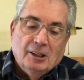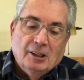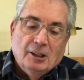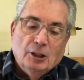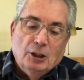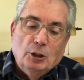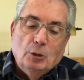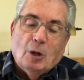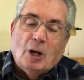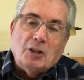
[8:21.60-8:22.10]

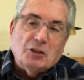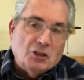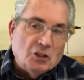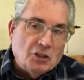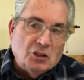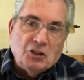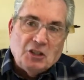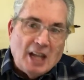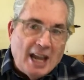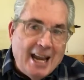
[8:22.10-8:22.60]
you are
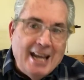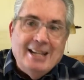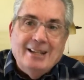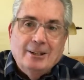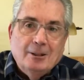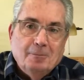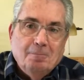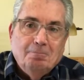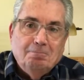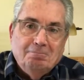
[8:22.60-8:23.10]
sustained,
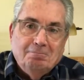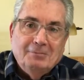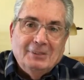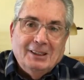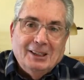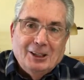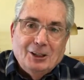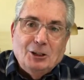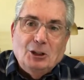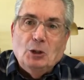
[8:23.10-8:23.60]

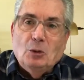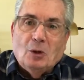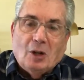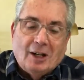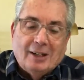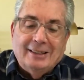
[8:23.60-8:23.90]
you are